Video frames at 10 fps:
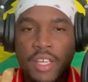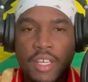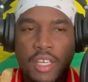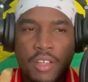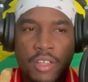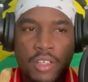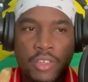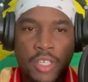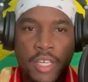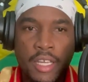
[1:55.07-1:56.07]
you
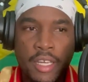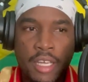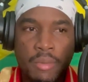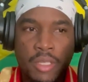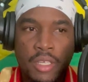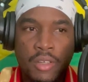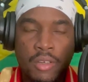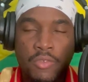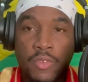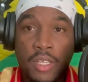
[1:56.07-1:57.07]
can name it,
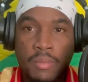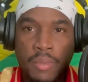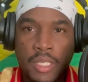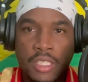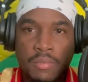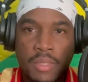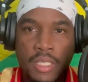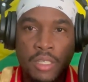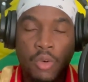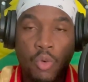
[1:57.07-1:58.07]
Philippines beat
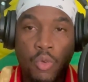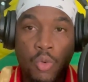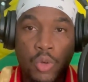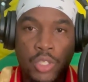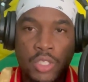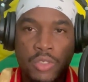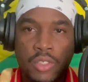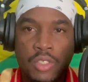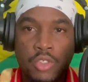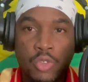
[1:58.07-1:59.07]
the host
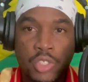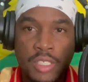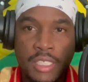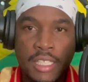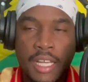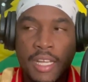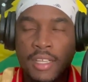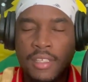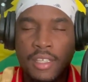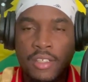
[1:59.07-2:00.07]
New Zealand,
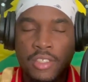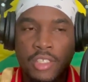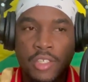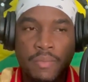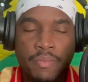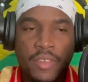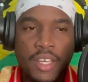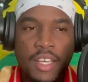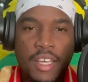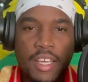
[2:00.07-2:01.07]
so
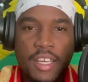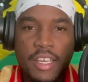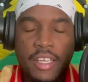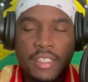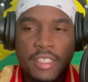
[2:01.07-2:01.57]
it's